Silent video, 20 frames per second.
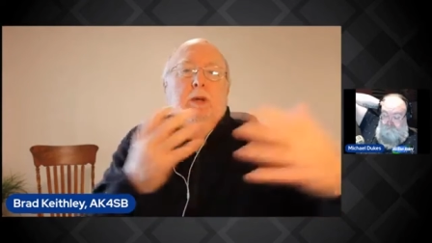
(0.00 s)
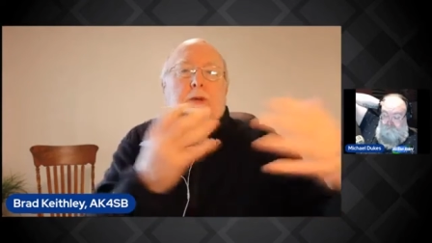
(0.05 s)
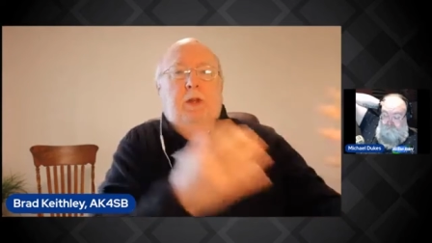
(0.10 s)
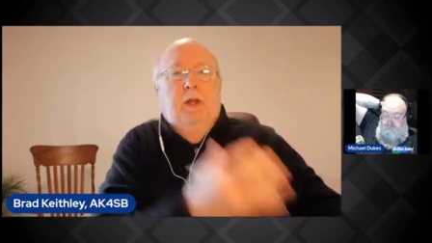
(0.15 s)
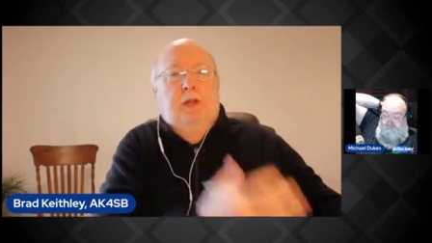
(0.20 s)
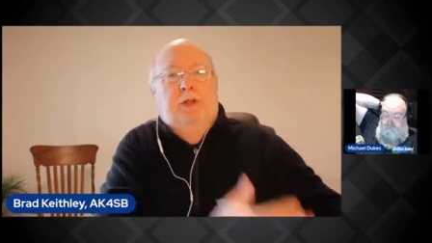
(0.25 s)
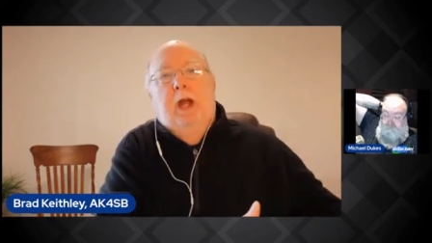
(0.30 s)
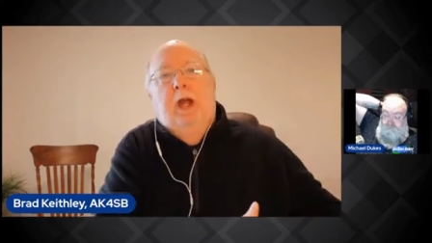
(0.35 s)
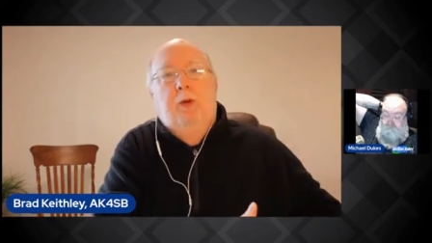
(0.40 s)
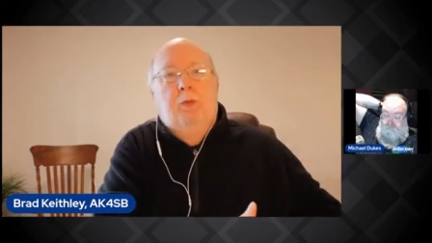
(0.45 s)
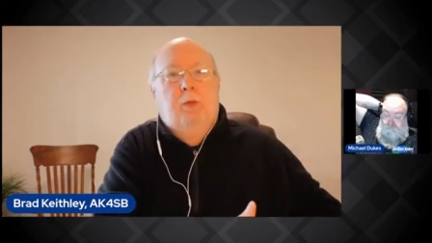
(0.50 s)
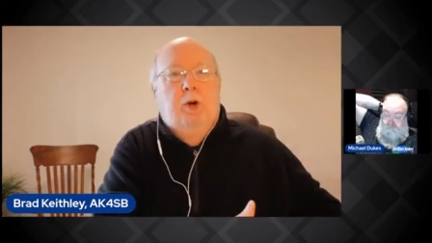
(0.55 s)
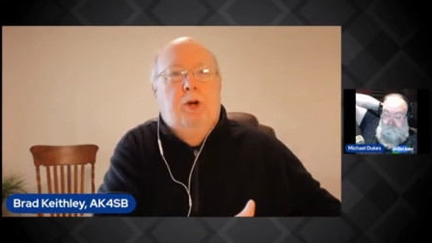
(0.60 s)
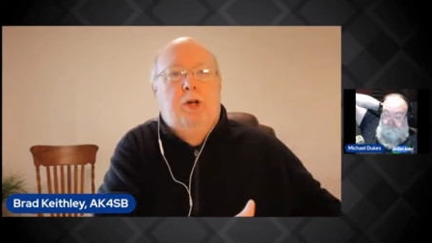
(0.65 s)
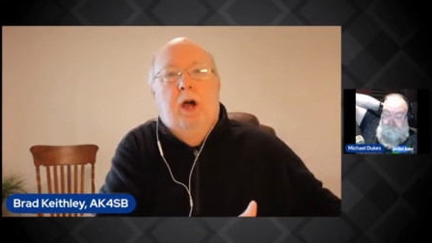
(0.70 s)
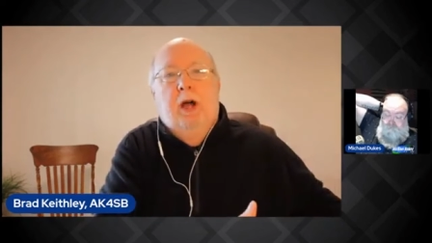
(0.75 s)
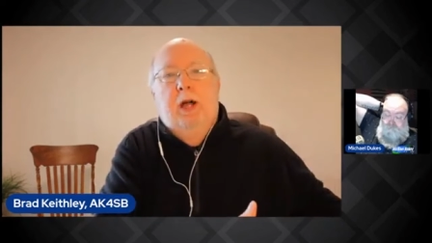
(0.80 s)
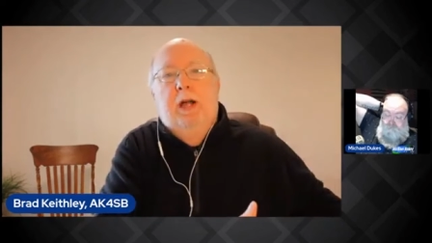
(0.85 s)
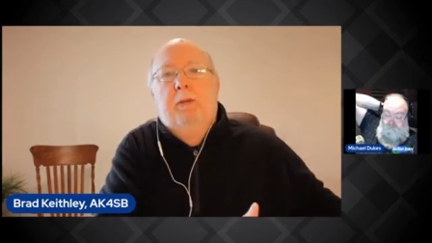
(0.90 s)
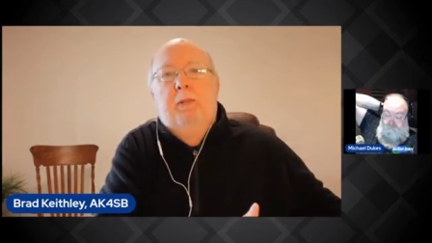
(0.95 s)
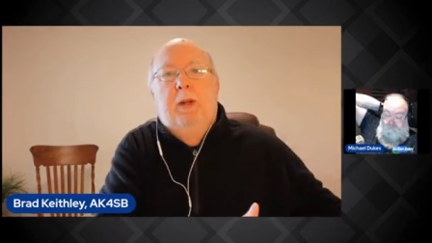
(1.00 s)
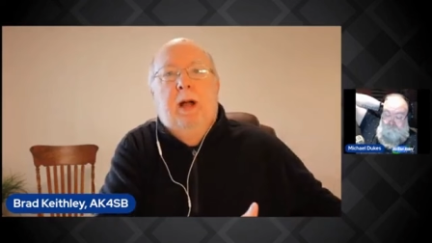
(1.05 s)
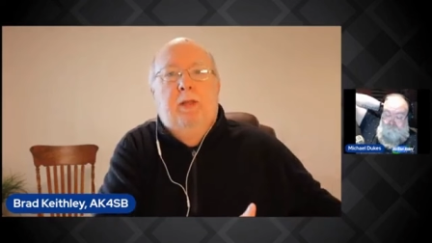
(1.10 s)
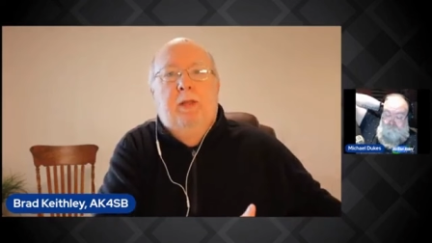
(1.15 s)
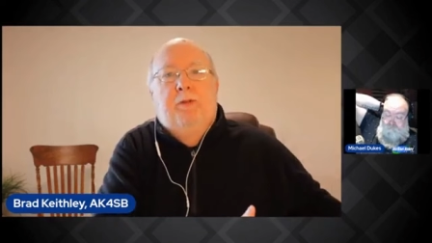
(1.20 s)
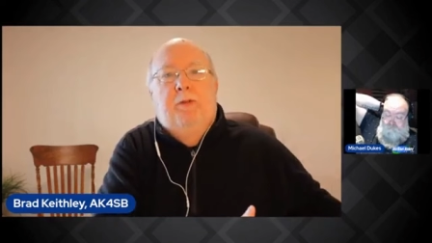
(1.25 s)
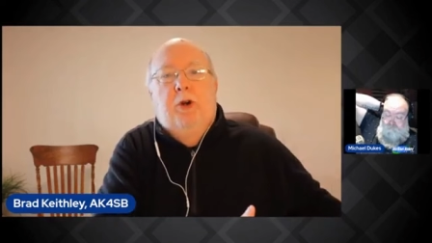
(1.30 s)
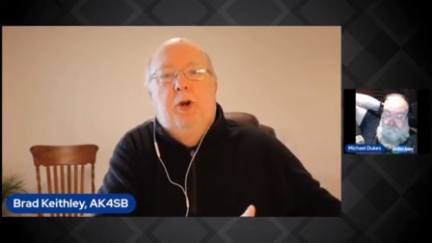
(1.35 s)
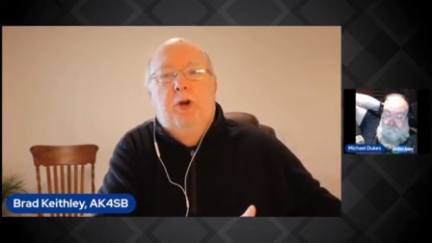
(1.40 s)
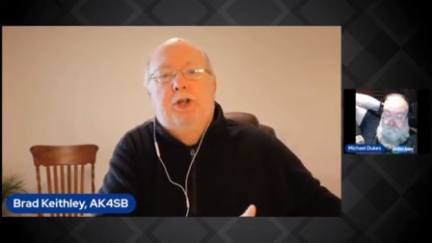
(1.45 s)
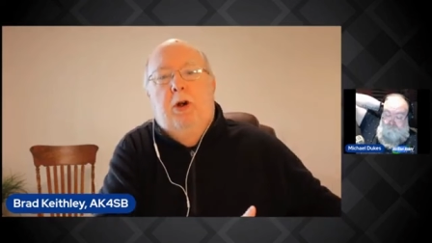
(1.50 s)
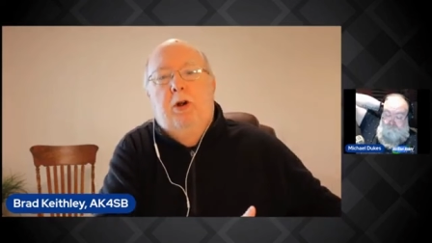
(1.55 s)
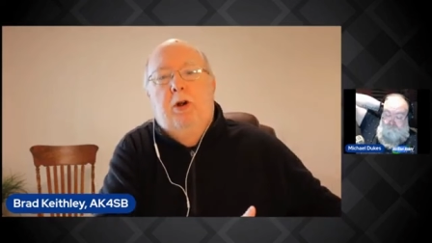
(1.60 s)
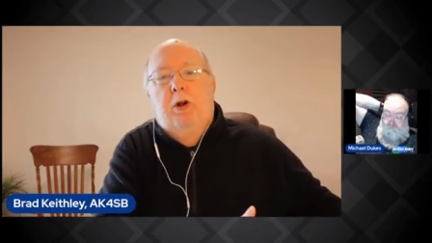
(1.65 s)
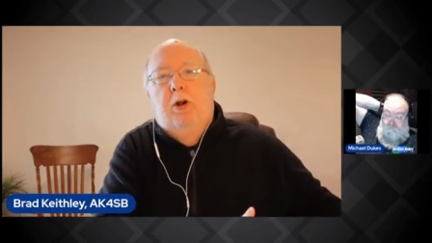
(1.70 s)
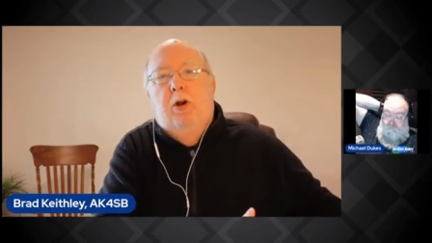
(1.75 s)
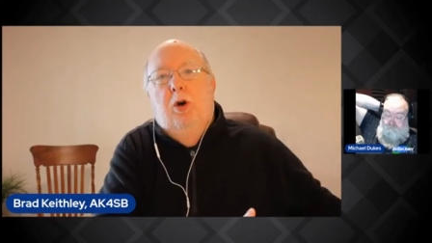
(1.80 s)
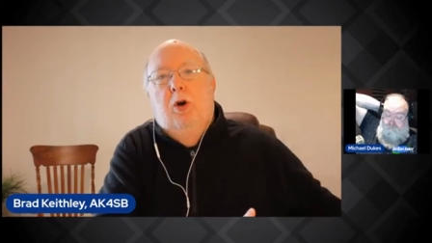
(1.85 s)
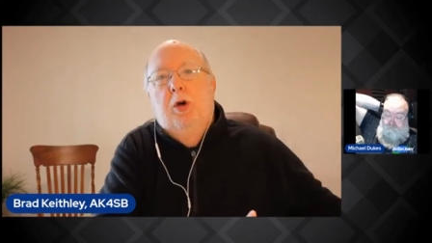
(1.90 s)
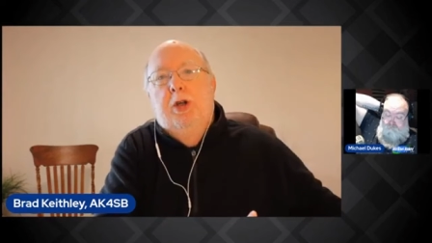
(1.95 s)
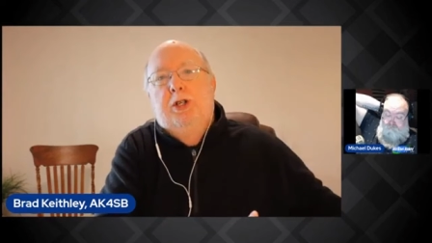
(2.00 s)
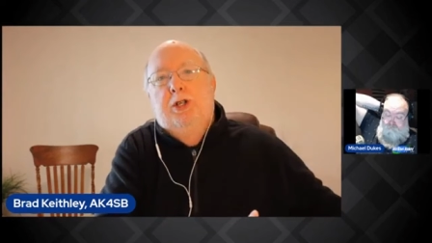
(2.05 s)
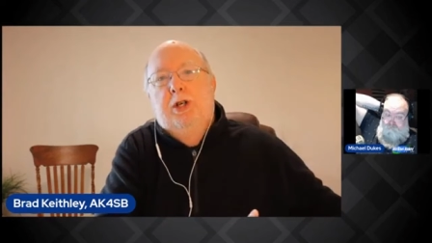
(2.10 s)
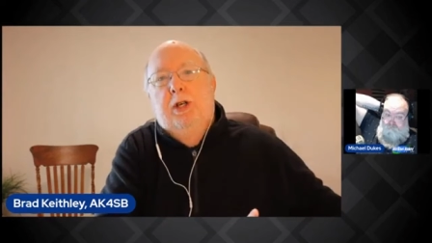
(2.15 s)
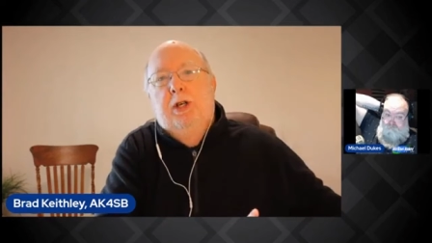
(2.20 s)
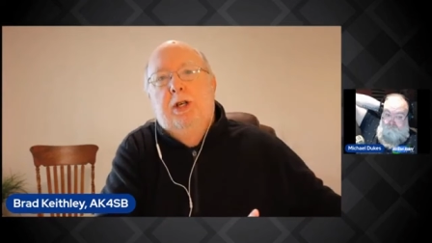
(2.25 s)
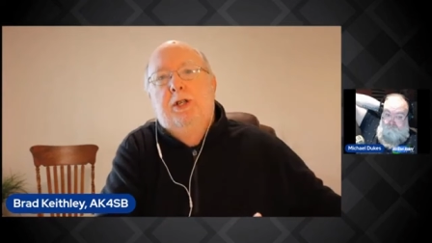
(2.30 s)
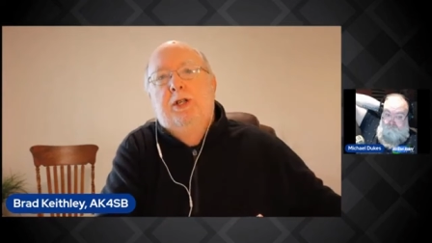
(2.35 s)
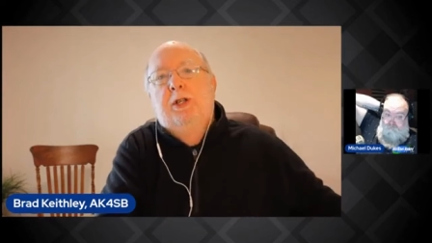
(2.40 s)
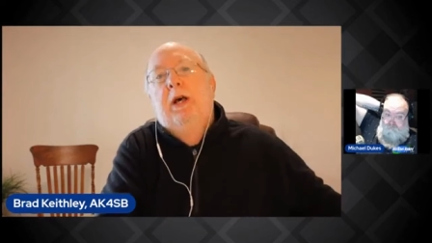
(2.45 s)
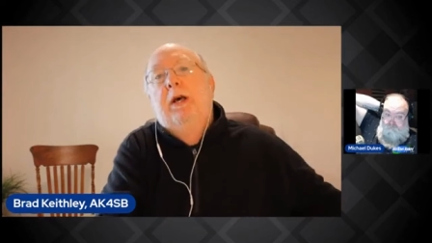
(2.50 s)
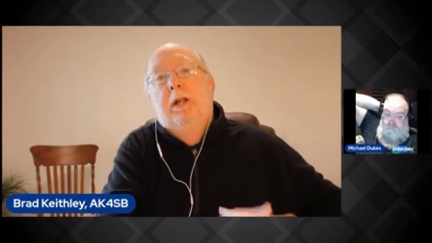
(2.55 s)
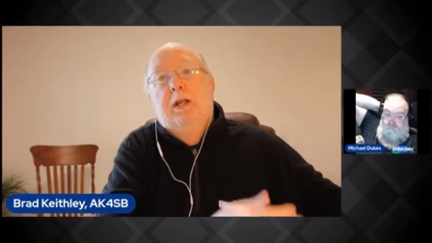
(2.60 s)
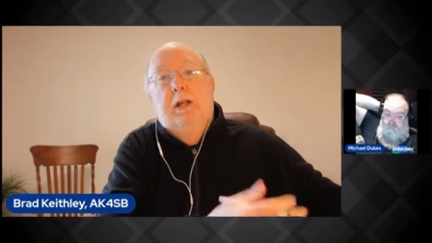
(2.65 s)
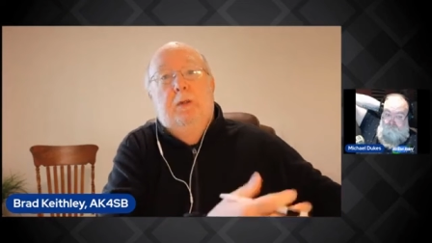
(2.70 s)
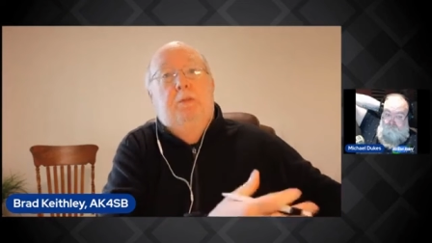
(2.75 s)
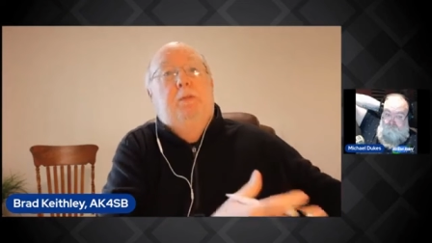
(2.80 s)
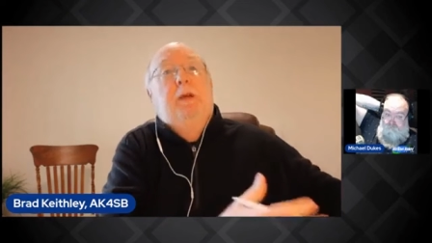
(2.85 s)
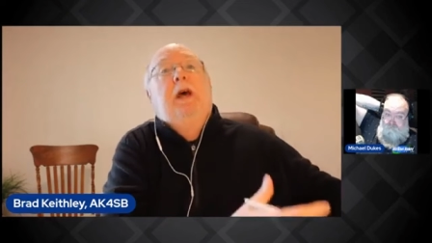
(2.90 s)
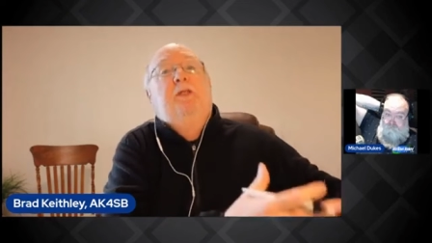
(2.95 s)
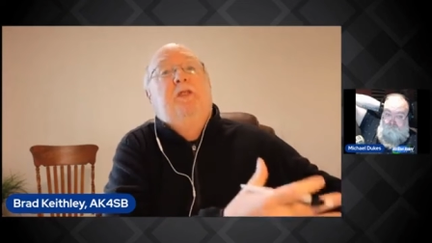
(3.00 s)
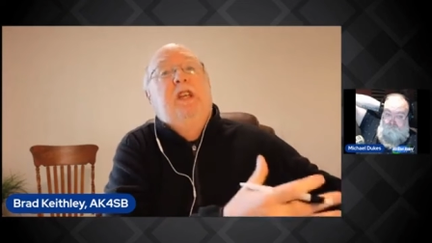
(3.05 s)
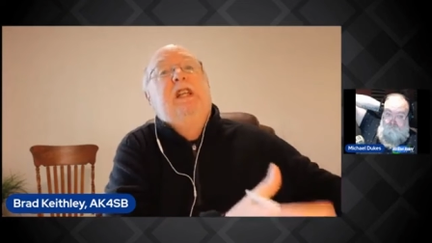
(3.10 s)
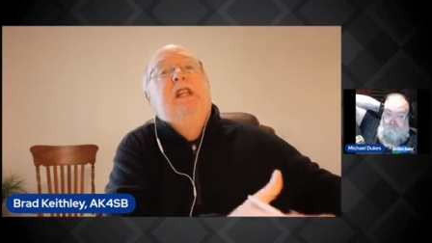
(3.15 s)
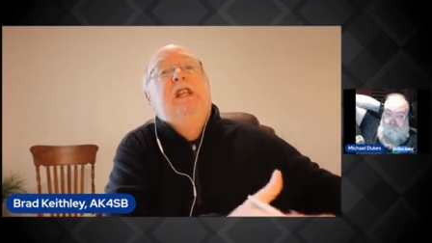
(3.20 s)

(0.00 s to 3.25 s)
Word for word: the thing we're talking about in the first article, which is the P F D